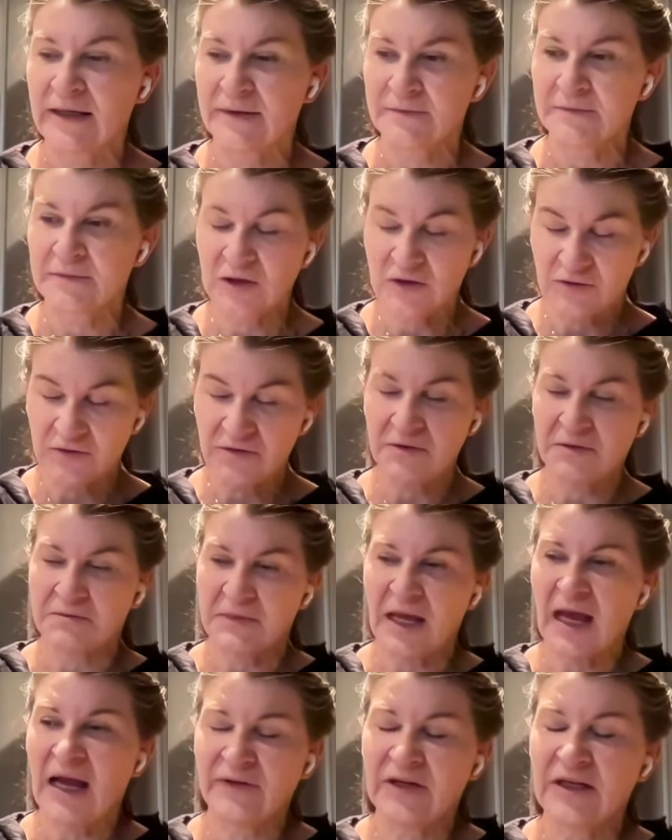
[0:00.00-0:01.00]
you know,
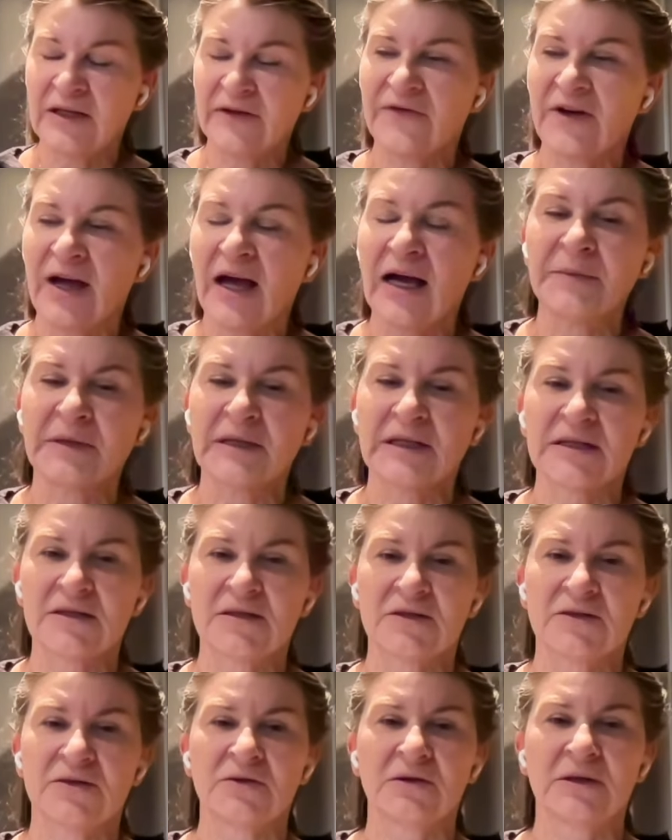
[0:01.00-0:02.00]
having a family.
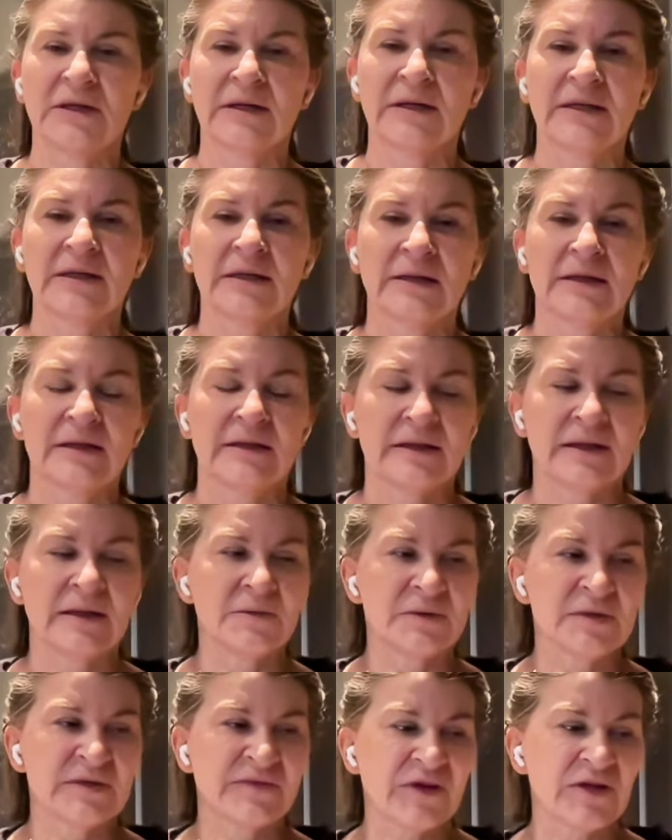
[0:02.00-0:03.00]
So it
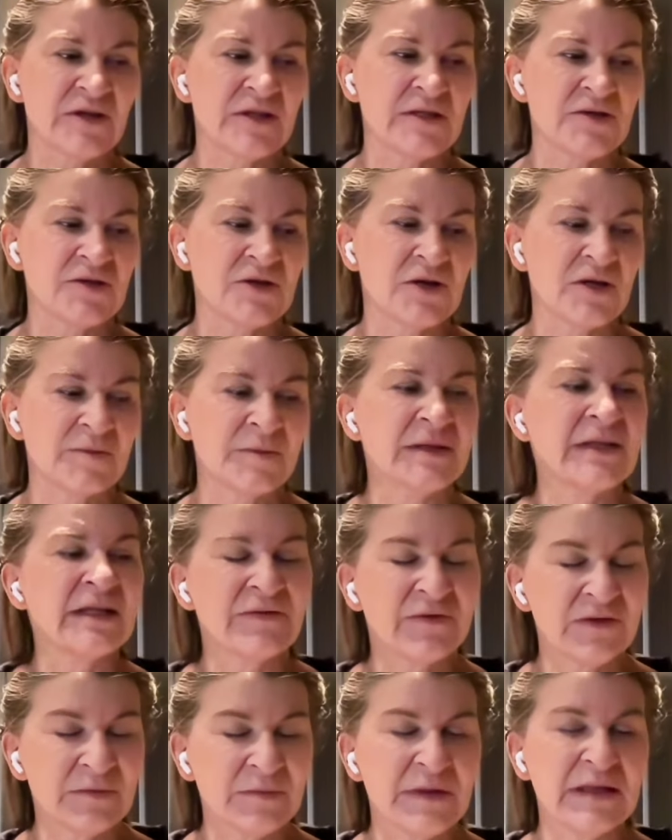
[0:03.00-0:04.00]
was very strong. But
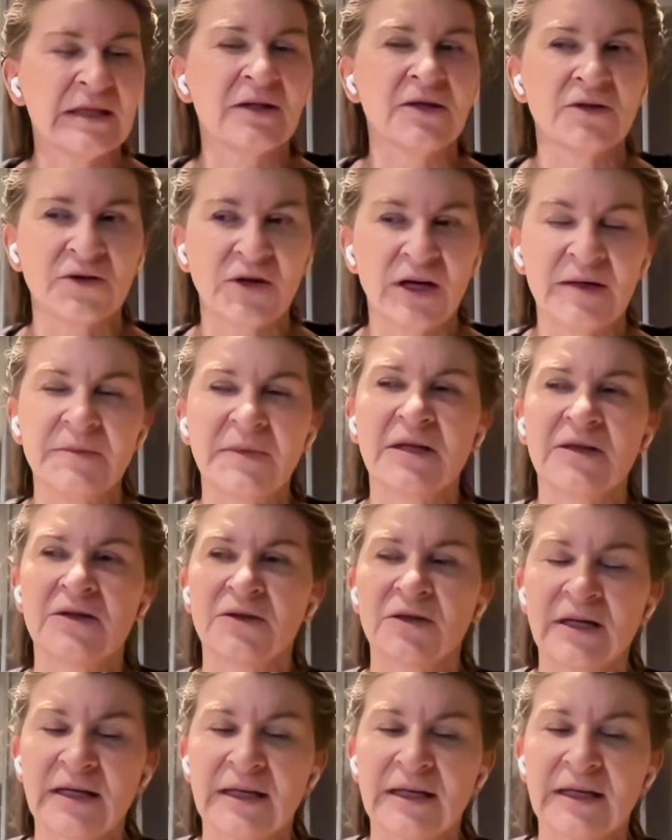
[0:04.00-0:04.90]
even being a grandmother, I